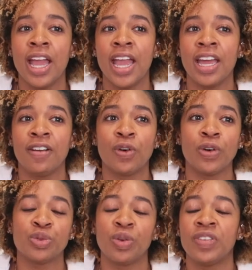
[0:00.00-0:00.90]
And of
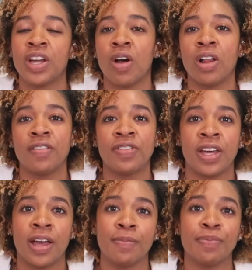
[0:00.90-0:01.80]
course, we've done all of
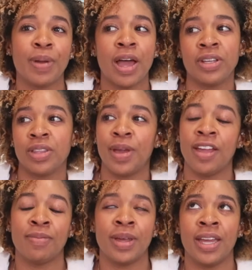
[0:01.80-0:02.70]
the pounding the
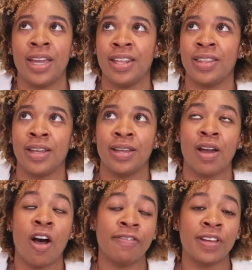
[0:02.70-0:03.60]
pavement and the
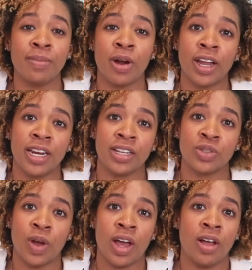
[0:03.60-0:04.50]
offline marketing as
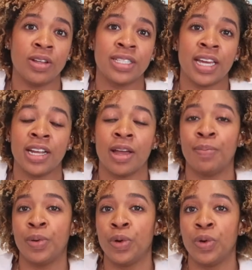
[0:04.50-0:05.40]
well, setting
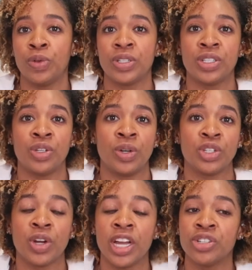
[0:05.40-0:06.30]
up booths, doing
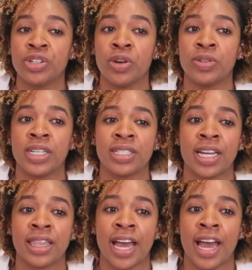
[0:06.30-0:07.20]
trade shows, things
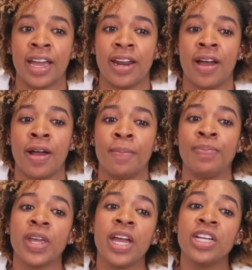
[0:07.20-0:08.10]
like that,
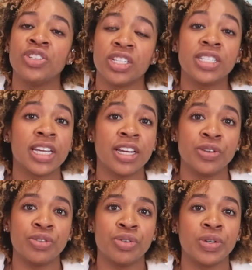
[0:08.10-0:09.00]
just to get
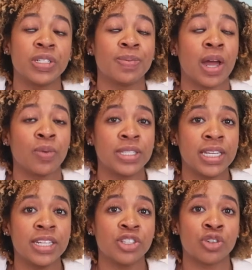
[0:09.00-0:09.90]
new students. But I would
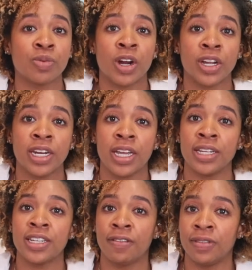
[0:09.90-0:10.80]
say digital
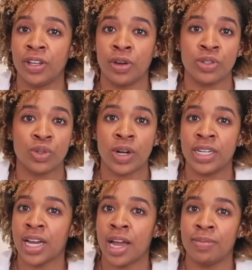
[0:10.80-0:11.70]
marketing definitely goes 20
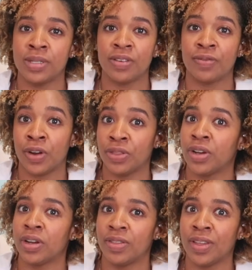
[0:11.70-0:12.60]
times
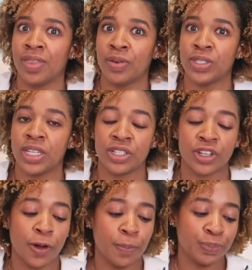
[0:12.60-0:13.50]
further than those things
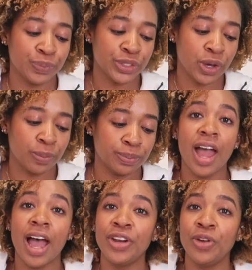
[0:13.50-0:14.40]
go. So
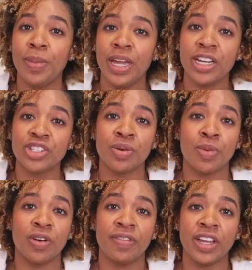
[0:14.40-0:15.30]
how do you manage and
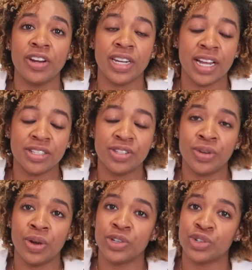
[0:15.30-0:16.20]
motivate your dance
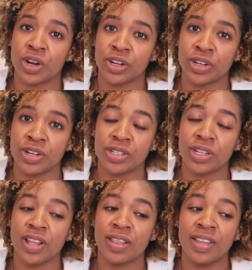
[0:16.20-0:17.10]
studio instructors?
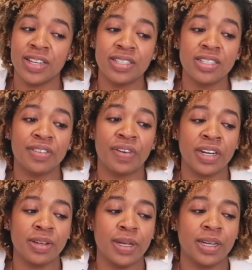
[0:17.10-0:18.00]
This is
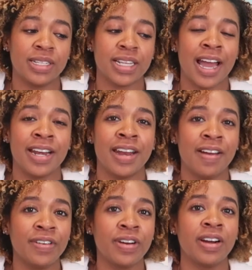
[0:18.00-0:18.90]
funny because I
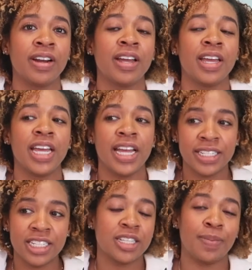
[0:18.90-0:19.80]
never
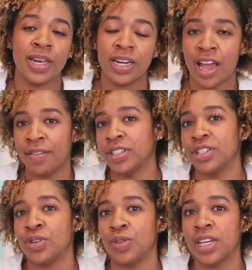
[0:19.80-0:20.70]
anticipated having
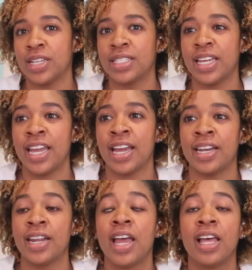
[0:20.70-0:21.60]
to do this.
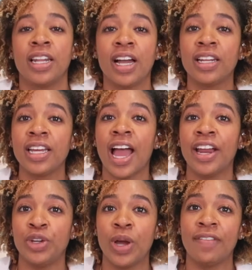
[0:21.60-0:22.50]
And luckily I
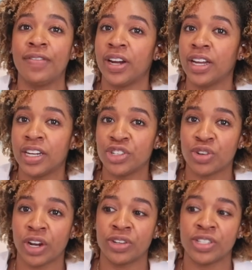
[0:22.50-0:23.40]
do have very good
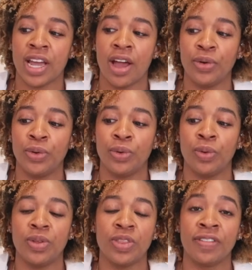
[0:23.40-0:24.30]
instructors now
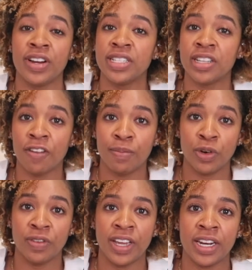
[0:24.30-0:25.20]
who they're very
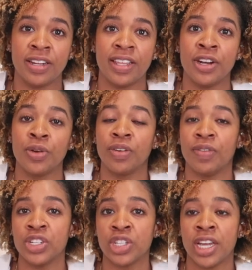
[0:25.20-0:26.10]
self-motivated. They know the
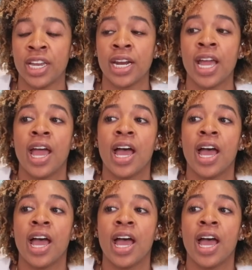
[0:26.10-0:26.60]
vision.